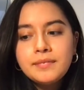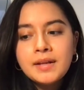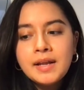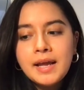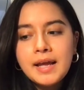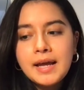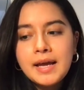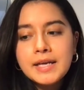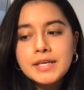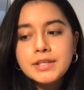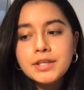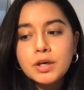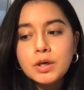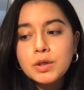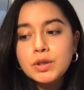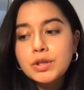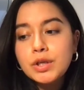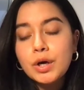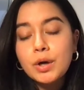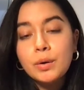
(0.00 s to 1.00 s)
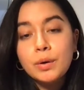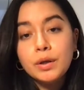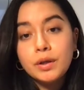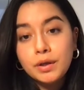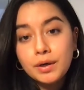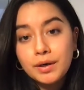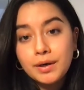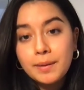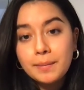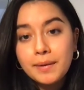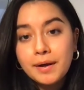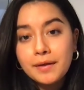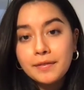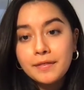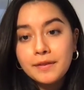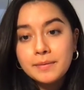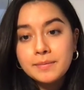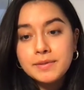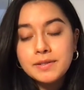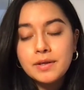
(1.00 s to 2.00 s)
and also learn about
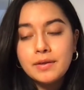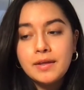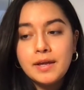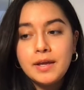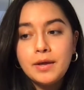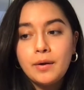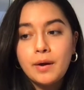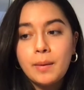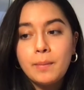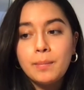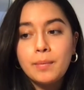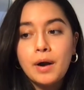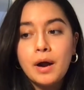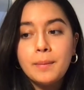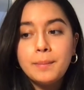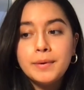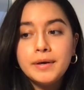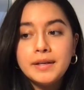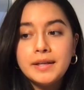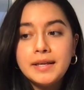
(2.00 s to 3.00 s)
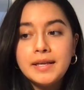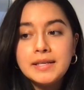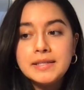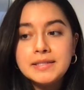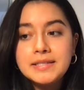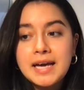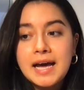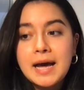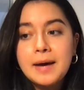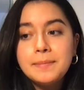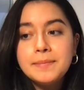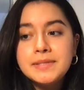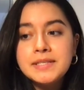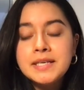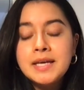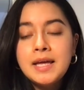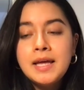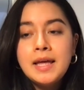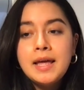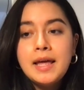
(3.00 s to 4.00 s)
them so that you can properly adapt
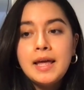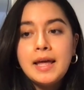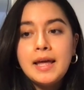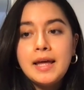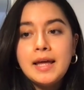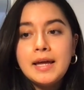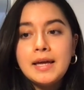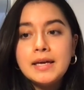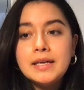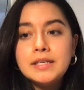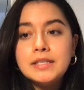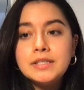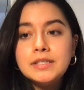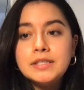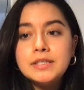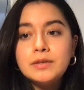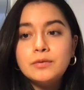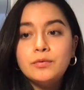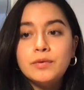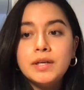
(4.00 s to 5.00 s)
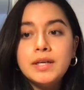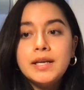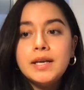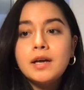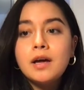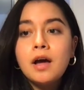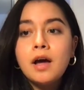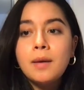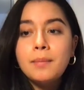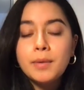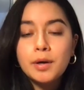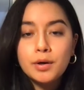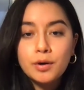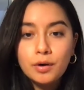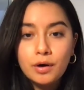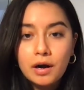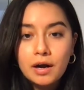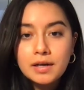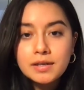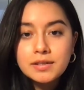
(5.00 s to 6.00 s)
and really come
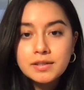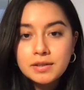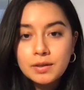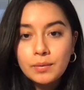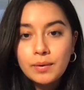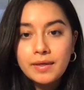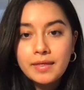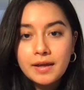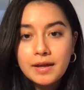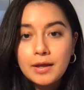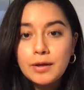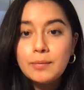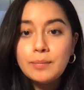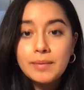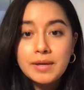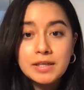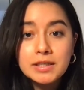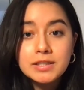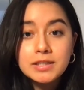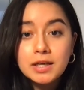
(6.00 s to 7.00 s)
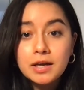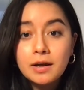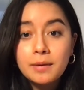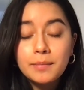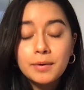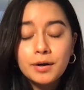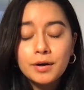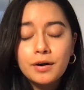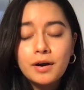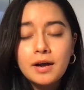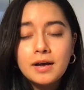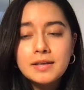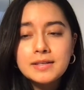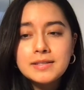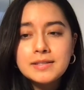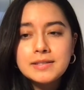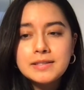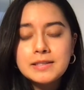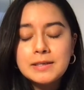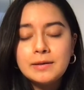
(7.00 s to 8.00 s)
across the way that you mean to come
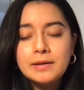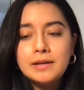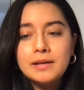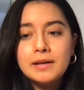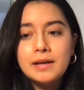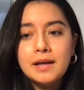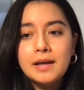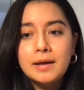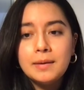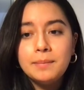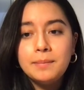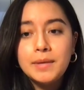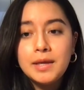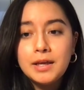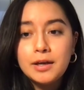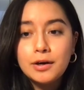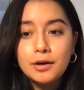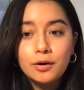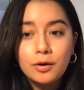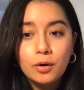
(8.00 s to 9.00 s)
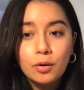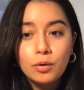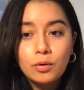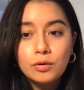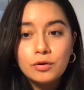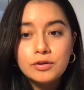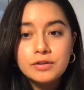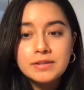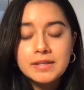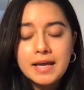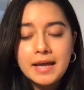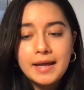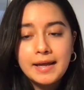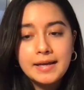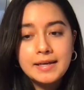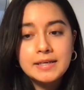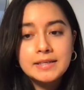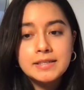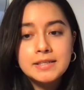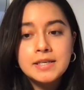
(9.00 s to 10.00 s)
across to meet your goals,
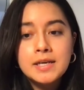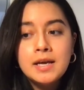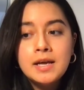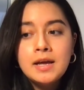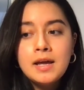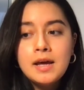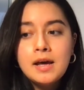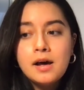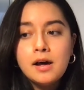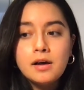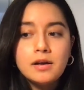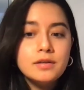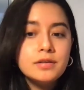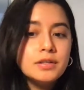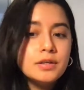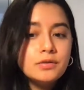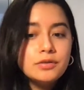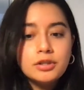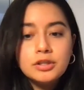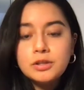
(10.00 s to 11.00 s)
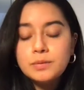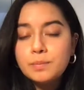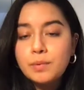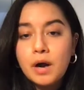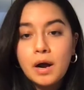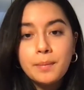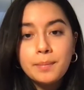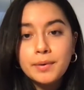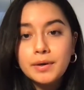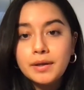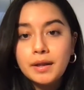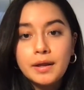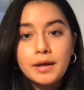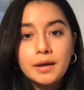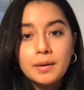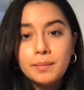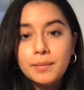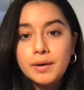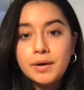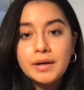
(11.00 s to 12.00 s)
and also just properly
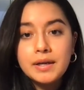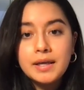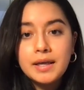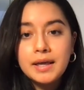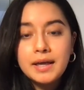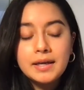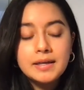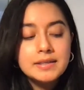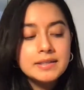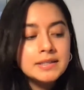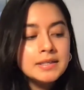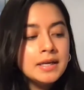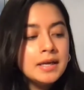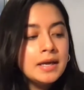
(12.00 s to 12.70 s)
communicate.